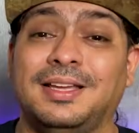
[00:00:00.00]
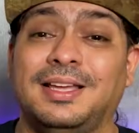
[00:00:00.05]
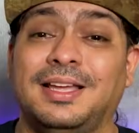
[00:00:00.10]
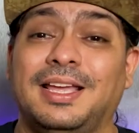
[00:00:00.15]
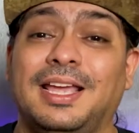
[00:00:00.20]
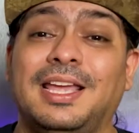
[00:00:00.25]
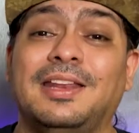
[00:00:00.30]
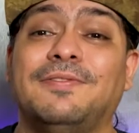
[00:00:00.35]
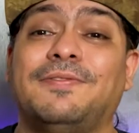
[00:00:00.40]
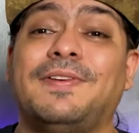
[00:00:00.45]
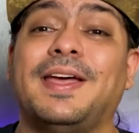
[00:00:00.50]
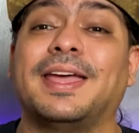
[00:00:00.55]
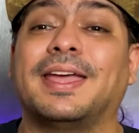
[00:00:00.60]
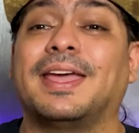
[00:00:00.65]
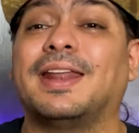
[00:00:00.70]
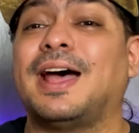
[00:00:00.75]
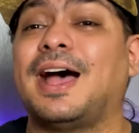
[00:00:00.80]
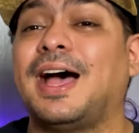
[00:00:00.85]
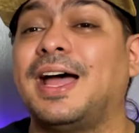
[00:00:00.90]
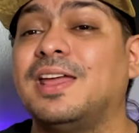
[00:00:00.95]
In fact,
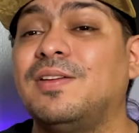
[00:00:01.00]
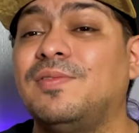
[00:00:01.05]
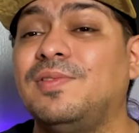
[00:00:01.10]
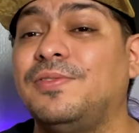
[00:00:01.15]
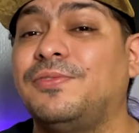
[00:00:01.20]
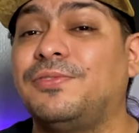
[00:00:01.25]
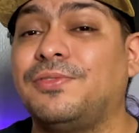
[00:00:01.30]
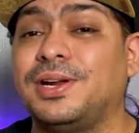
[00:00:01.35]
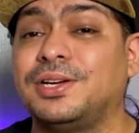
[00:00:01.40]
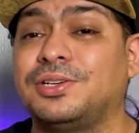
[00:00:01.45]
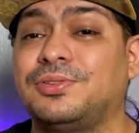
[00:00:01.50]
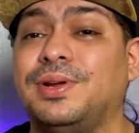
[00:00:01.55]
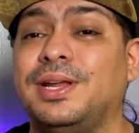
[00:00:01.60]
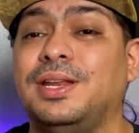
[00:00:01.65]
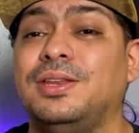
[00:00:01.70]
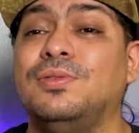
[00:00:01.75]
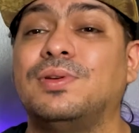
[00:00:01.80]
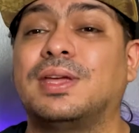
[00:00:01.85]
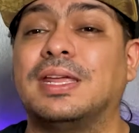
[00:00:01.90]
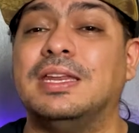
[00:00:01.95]
at a higher refresh
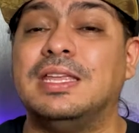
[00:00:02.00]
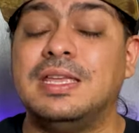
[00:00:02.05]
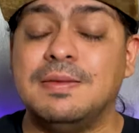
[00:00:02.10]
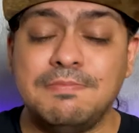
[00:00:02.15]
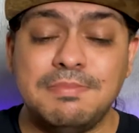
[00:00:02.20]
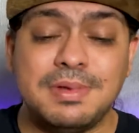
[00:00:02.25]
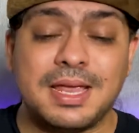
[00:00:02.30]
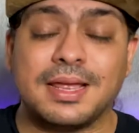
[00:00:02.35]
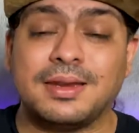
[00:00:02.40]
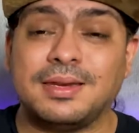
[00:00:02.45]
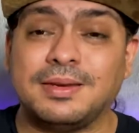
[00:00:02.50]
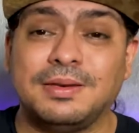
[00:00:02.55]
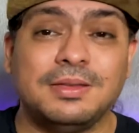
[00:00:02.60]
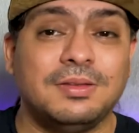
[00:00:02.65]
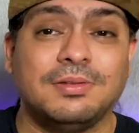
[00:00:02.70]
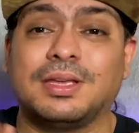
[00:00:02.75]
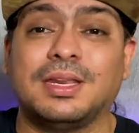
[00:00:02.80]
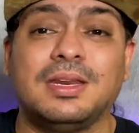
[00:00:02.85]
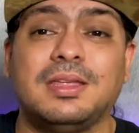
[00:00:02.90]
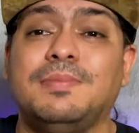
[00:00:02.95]
rate, you can
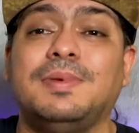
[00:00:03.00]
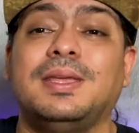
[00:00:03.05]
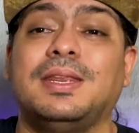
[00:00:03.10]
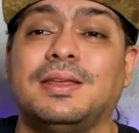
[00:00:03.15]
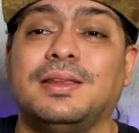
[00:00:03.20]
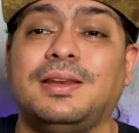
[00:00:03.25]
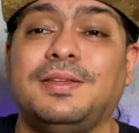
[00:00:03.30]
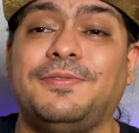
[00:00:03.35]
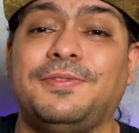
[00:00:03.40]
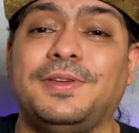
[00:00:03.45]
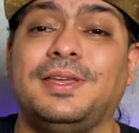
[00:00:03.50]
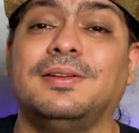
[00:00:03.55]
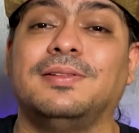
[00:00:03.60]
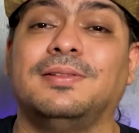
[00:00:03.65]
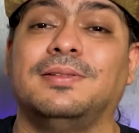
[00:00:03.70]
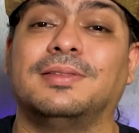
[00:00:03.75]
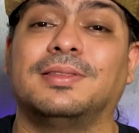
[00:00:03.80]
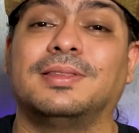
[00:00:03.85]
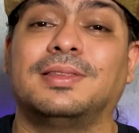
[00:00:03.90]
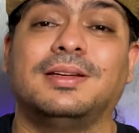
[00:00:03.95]
immediately
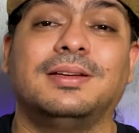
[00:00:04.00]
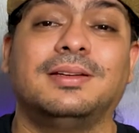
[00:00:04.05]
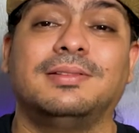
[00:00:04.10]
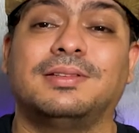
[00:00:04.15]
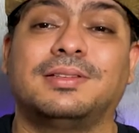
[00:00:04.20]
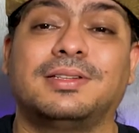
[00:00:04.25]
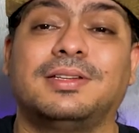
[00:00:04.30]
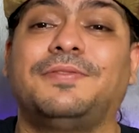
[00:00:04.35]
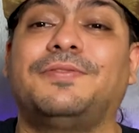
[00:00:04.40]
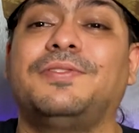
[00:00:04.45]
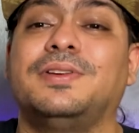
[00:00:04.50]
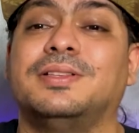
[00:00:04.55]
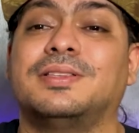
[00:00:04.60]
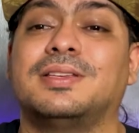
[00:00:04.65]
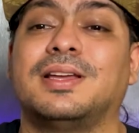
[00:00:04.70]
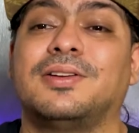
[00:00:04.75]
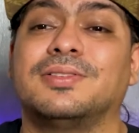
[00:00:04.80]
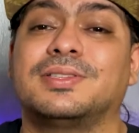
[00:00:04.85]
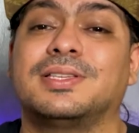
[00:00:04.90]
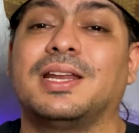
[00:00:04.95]
feel the difference
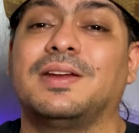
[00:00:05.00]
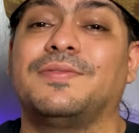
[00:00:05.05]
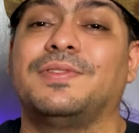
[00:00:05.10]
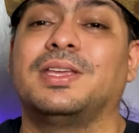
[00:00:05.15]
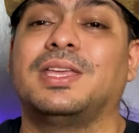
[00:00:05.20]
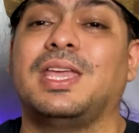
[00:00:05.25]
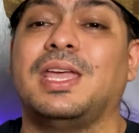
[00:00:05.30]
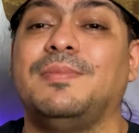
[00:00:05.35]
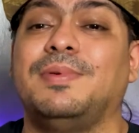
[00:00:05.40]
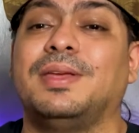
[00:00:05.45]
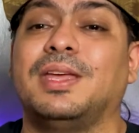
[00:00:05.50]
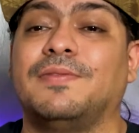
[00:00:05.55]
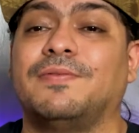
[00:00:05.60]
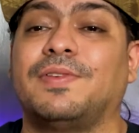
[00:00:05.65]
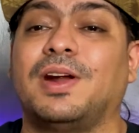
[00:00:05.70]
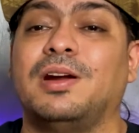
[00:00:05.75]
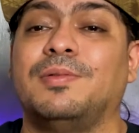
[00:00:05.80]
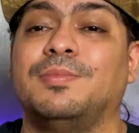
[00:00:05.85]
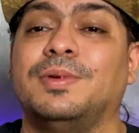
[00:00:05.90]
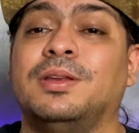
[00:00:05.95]
outside of a gaming
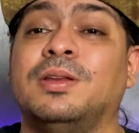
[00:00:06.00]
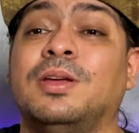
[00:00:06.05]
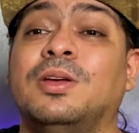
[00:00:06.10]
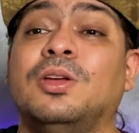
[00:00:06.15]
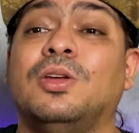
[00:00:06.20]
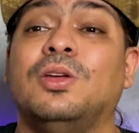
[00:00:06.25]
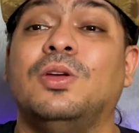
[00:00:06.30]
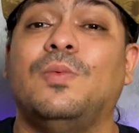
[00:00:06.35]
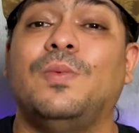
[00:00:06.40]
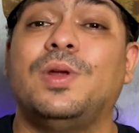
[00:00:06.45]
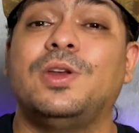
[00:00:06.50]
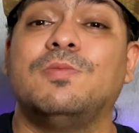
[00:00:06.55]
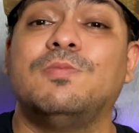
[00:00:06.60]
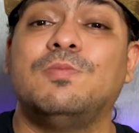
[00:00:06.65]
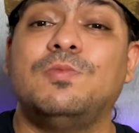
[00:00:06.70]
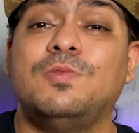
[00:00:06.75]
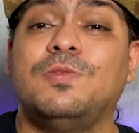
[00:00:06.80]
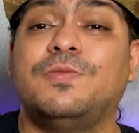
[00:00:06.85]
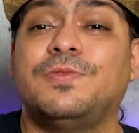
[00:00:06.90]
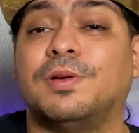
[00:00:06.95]
environment when you
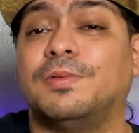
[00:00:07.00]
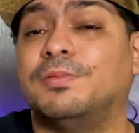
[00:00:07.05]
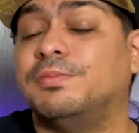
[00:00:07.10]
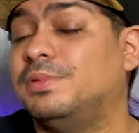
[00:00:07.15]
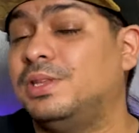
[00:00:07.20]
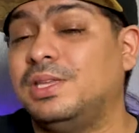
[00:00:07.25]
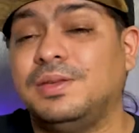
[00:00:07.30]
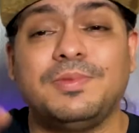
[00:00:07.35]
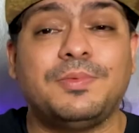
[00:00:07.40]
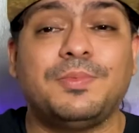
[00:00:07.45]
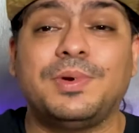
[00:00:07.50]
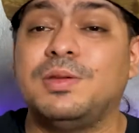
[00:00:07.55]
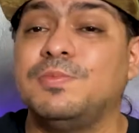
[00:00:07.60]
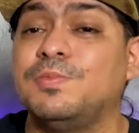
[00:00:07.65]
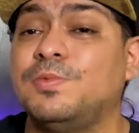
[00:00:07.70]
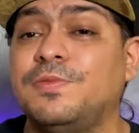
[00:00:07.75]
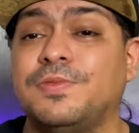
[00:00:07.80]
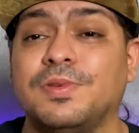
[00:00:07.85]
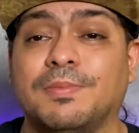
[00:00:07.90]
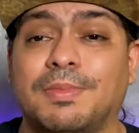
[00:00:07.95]
move
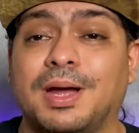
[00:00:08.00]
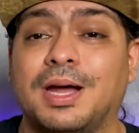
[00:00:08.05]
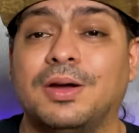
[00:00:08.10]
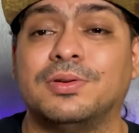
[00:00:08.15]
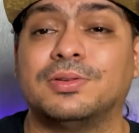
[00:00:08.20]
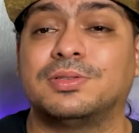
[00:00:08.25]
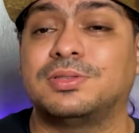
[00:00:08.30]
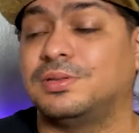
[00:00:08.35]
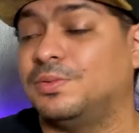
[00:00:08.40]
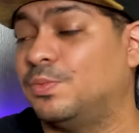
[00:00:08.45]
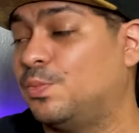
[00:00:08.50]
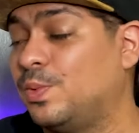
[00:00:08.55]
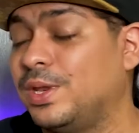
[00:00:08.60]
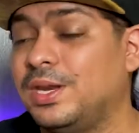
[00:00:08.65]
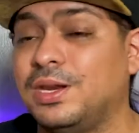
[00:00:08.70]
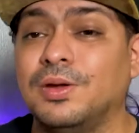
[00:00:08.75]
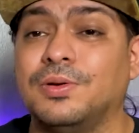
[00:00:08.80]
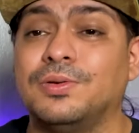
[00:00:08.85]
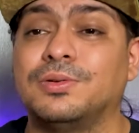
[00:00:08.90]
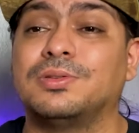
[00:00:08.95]
your mouse,
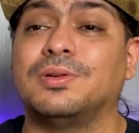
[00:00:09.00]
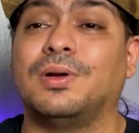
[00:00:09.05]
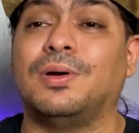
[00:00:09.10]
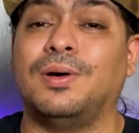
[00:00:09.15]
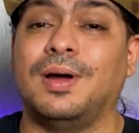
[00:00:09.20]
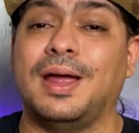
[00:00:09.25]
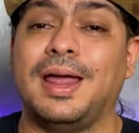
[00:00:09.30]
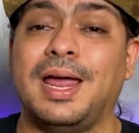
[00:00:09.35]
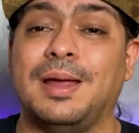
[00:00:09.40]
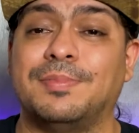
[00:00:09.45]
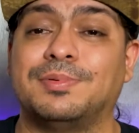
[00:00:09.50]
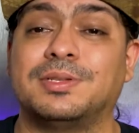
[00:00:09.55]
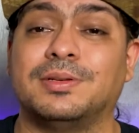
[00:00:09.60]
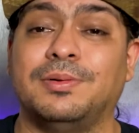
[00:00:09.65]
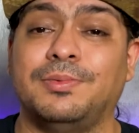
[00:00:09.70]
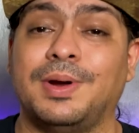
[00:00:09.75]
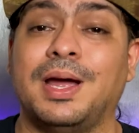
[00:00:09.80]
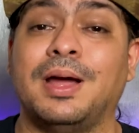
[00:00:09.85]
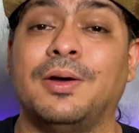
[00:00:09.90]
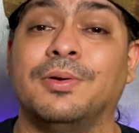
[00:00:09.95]
windows, or apps
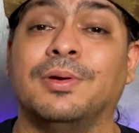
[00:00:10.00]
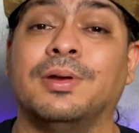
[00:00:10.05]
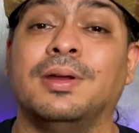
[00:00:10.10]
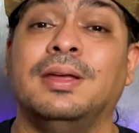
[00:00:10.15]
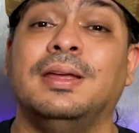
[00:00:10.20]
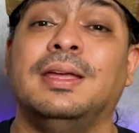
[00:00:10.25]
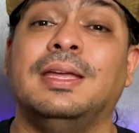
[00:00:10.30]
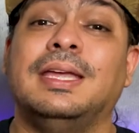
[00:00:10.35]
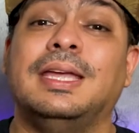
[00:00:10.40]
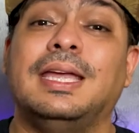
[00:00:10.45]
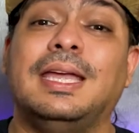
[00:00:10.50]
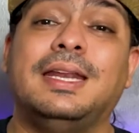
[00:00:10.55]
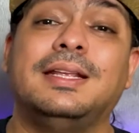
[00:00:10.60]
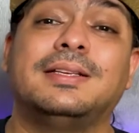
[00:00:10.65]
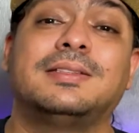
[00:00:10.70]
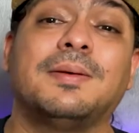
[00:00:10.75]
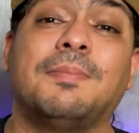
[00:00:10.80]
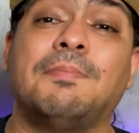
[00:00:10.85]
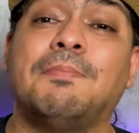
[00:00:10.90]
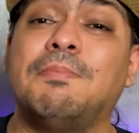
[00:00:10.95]
around. It
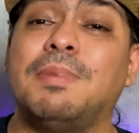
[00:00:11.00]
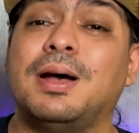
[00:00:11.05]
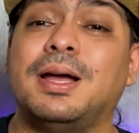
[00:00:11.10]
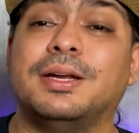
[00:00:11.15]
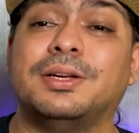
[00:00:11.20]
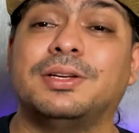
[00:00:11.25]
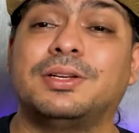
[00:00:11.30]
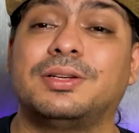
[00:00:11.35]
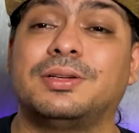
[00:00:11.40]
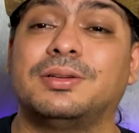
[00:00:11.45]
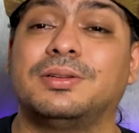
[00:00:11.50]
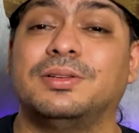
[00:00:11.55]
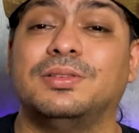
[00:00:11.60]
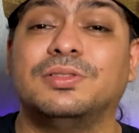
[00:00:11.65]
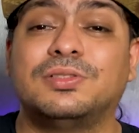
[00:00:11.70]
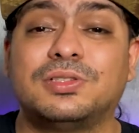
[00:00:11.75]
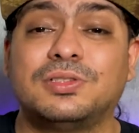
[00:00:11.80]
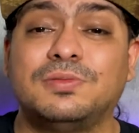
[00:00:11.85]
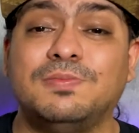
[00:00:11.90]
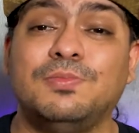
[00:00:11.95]
is a much
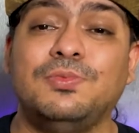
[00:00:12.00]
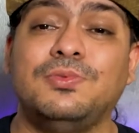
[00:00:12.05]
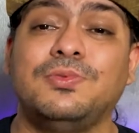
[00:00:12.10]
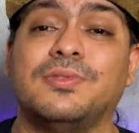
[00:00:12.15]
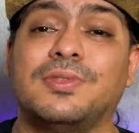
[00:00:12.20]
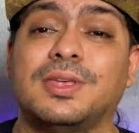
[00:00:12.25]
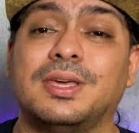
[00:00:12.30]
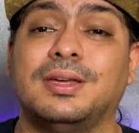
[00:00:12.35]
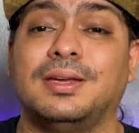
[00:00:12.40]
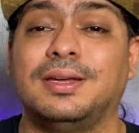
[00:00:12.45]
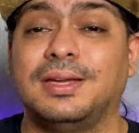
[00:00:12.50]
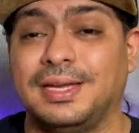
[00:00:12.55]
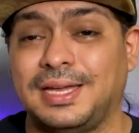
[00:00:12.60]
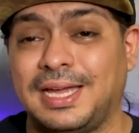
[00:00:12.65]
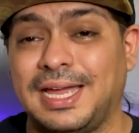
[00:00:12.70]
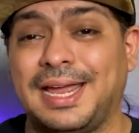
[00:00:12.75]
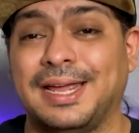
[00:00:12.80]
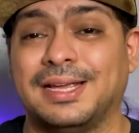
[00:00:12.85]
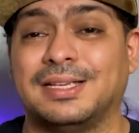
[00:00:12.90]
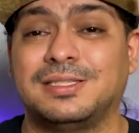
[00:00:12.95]
smoother
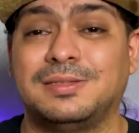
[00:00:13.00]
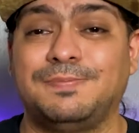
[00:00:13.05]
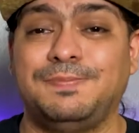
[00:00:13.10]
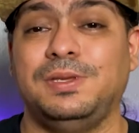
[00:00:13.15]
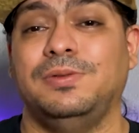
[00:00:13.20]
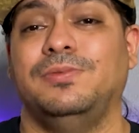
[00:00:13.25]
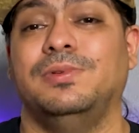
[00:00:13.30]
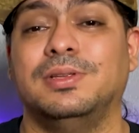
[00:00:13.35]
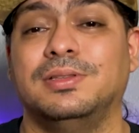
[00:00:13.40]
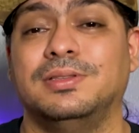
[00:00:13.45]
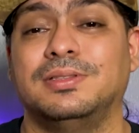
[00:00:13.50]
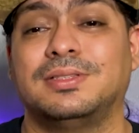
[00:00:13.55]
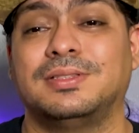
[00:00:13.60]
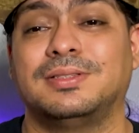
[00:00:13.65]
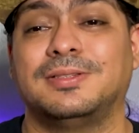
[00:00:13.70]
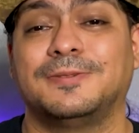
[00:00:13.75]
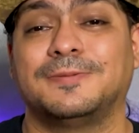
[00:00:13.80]
experience.